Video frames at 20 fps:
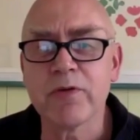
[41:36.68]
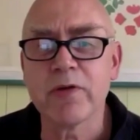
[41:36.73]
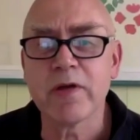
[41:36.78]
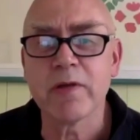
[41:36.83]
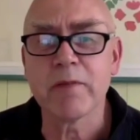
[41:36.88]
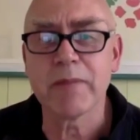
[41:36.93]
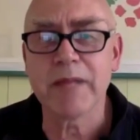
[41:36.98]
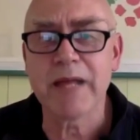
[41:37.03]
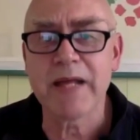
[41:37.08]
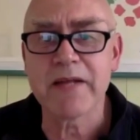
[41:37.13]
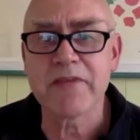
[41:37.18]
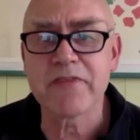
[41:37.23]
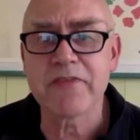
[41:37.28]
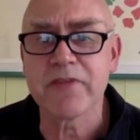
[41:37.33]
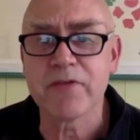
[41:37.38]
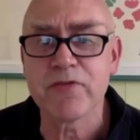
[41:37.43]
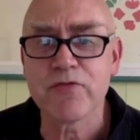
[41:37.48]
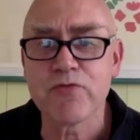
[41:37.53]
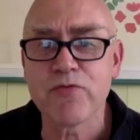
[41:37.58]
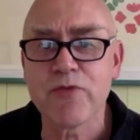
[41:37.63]
are planets
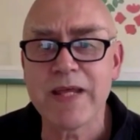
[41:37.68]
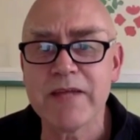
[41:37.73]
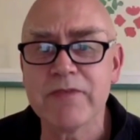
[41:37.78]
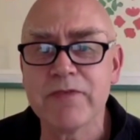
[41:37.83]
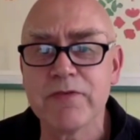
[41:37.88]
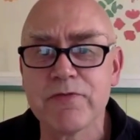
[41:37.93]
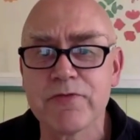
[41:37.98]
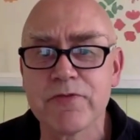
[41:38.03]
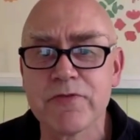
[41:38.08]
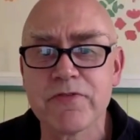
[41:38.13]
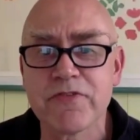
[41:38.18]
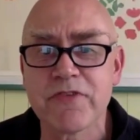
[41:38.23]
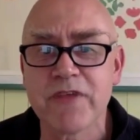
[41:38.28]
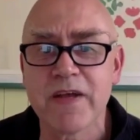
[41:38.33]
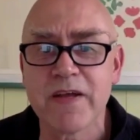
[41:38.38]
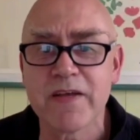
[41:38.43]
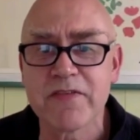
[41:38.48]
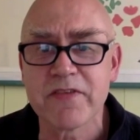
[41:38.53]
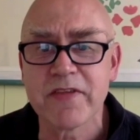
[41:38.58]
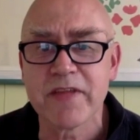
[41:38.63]
that reign different
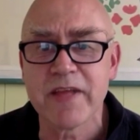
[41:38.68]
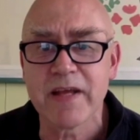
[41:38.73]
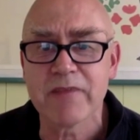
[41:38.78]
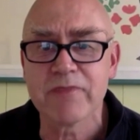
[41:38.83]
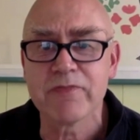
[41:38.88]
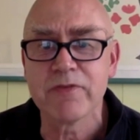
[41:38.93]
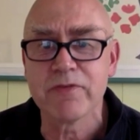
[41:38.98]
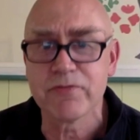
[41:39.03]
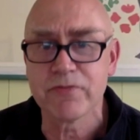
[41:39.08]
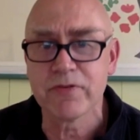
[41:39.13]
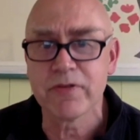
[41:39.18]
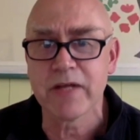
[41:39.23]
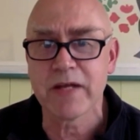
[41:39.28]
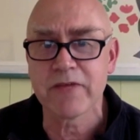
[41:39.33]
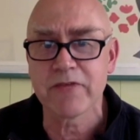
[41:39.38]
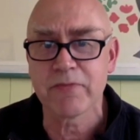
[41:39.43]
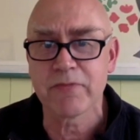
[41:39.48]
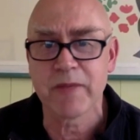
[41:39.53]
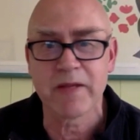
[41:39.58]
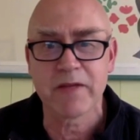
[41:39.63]
signs and they have different
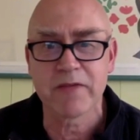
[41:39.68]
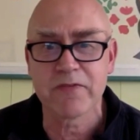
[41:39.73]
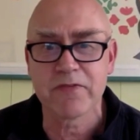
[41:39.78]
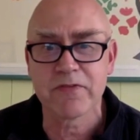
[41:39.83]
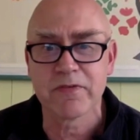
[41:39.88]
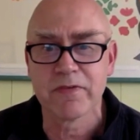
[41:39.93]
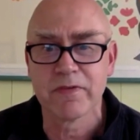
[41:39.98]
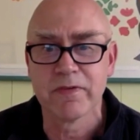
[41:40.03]
aspects.